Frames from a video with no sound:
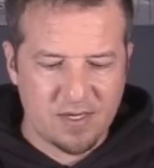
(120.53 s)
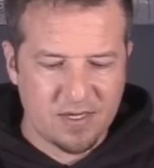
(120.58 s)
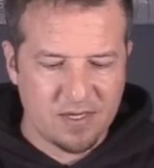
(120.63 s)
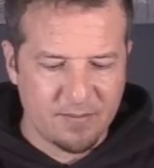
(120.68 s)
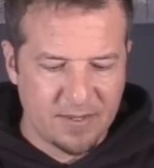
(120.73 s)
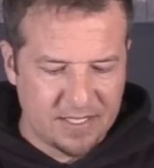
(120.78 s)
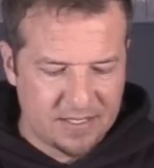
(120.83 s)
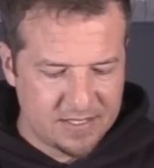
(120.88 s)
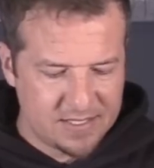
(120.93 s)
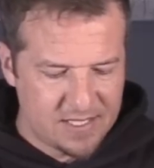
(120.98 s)
talk
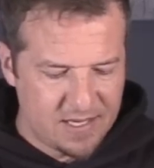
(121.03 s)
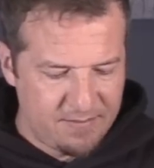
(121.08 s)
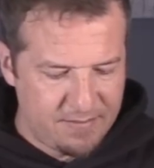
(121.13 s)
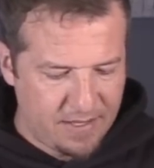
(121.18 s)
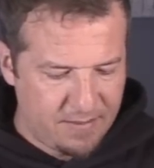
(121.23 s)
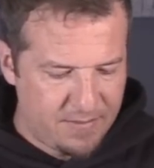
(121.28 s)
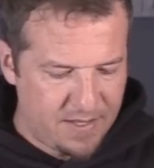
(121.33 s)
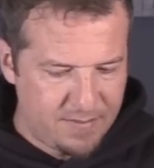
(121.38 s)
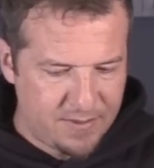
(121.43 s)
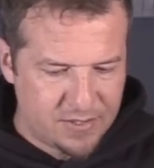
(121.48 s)
about that. I
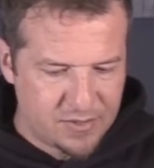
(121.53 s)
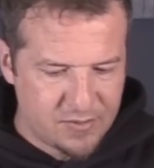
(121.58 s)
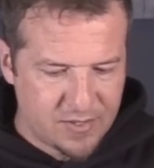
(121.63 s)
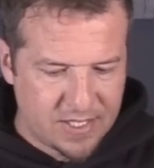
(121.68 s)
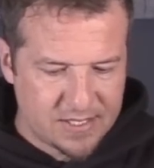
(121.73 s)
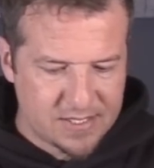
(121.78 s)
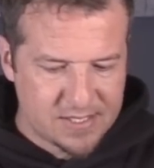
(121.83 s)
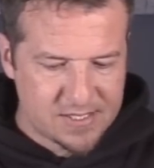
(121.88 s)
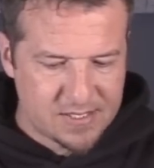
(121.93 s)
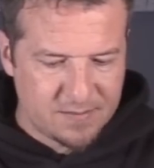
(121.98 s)
might be
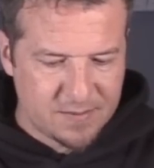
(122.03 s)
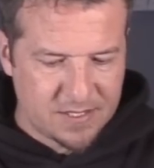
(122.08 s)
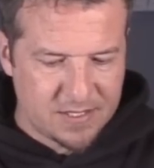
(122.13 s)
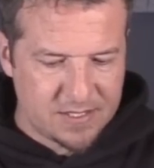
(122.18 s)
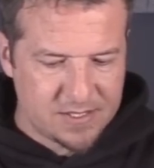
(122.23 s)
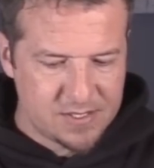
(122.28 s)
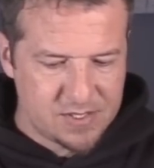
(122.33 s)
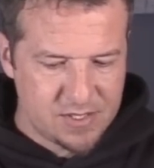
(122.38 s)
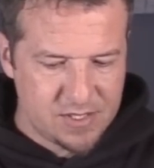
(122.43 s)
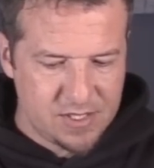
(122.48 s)
drinking
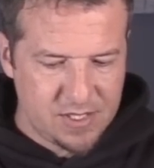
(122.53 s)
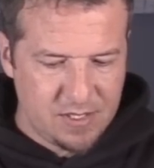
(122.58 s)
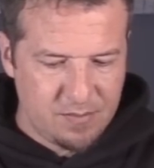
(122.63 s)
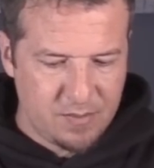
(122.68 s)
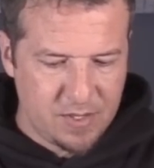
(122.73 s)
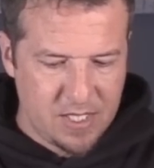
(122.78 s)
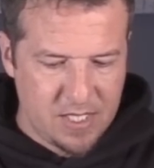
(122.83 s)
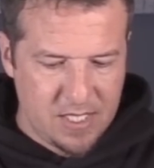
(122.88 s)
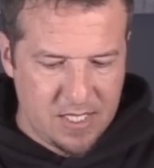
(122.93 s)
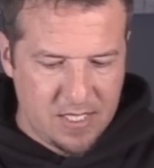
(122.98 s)
something that's
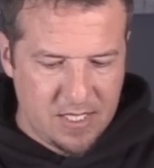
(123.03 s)
cheap.